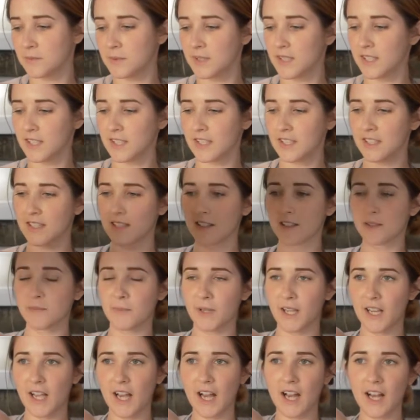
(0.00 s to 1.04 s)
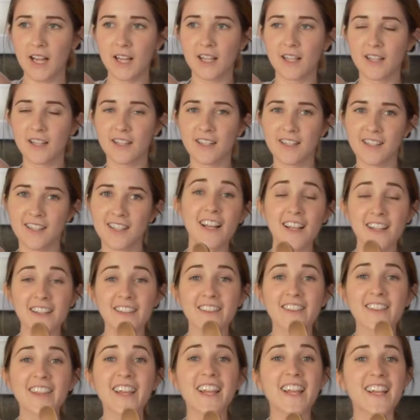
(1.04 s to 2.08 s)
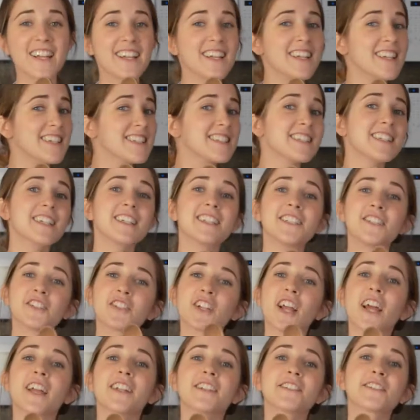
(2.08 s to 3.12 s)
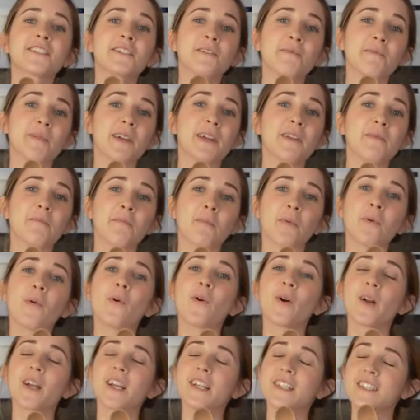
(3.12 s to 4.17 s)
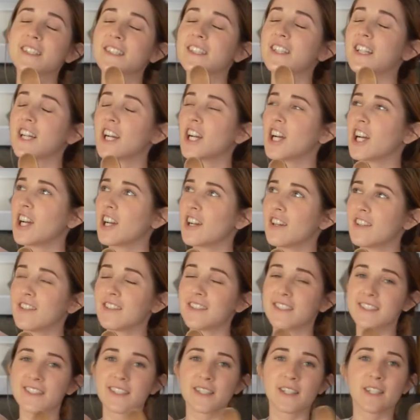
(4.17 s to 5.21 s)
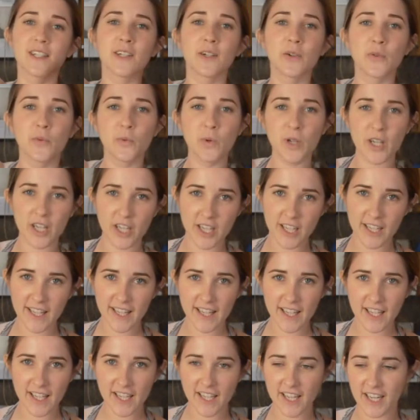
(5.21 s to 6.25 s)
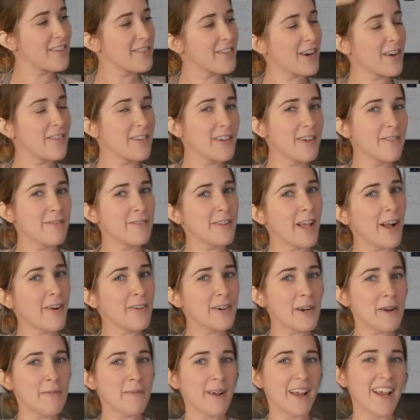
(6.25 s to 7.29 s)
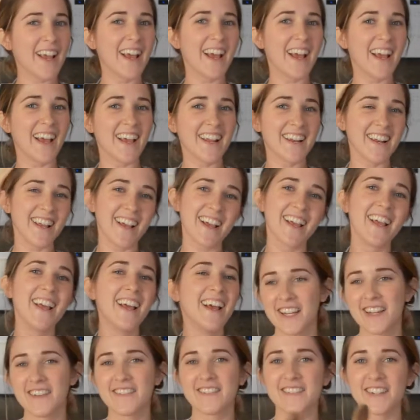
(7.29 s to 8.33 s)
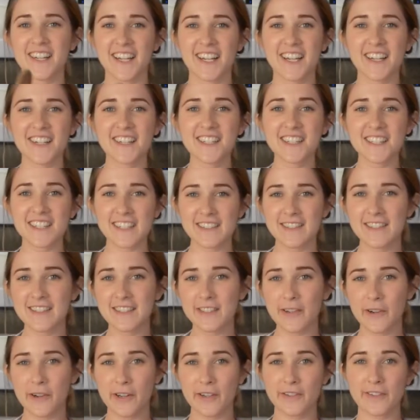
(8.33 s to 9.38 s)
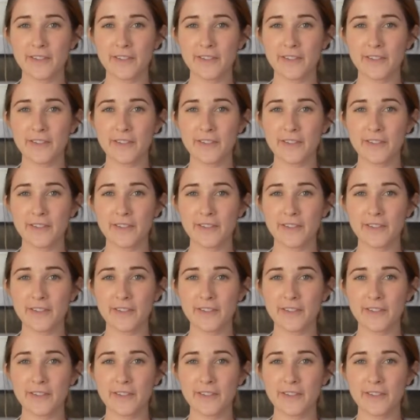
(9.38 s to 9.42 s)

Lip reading: like this is my hat. Ladies and gentlemen, boys and girls, we're here. Probably a flower in my head. We're here to do a donut